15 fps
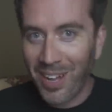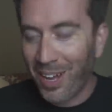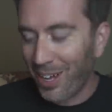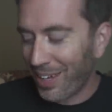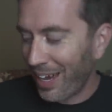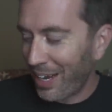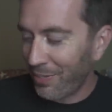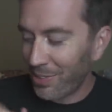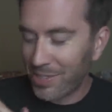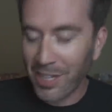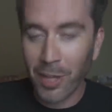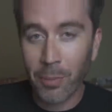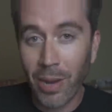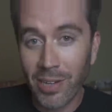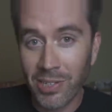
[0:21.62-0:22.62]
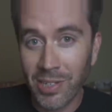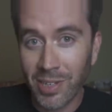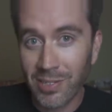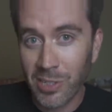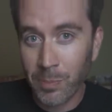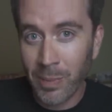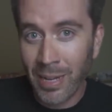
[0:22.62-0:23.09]
kind of a celebration
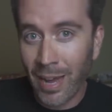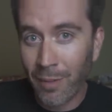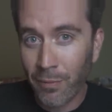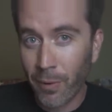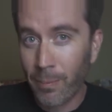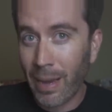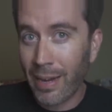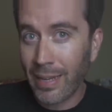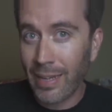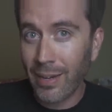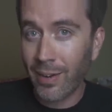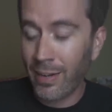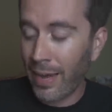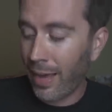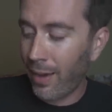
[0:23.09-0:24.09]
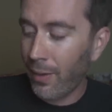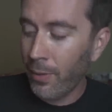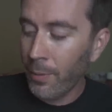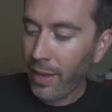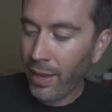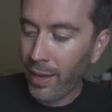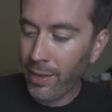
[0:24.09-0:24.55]
because it's been out for about a year now
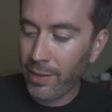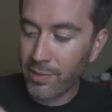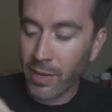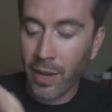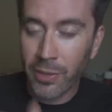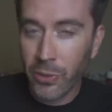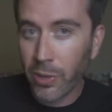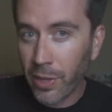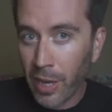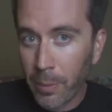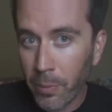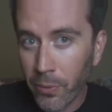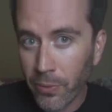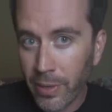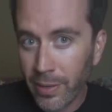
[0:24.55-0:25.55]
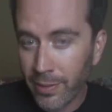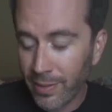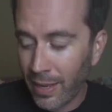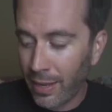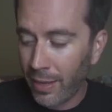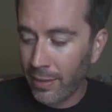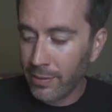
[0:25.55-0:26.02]
and it's gone through a couple
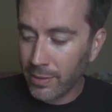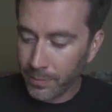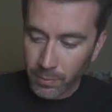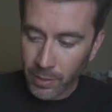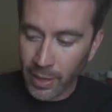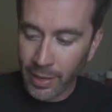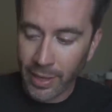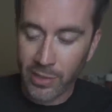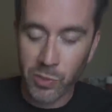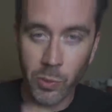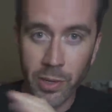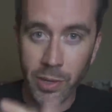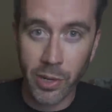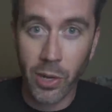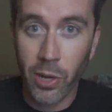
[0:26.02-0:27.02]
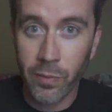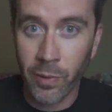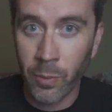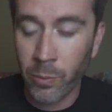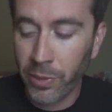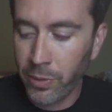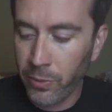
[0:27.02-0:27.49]
redesigns and I just wanted to go over
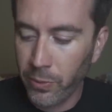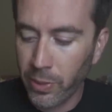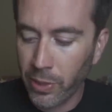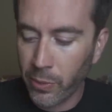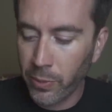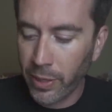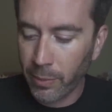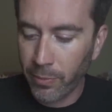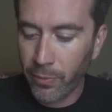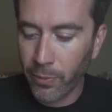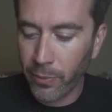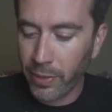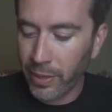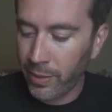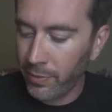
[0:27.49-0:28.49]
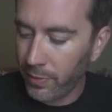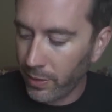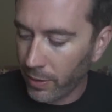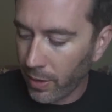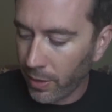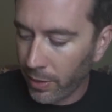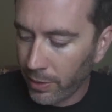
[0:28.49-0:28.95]
them with you really quick before we get into the
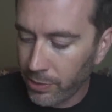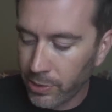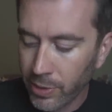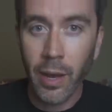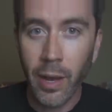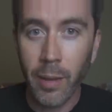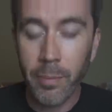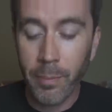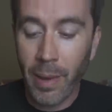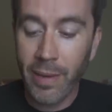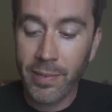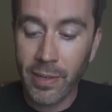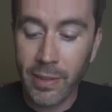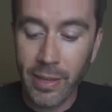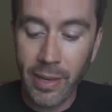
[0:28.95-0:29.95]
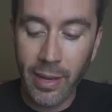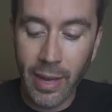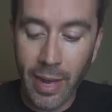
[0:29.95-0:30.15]
carnage. Uh, but basically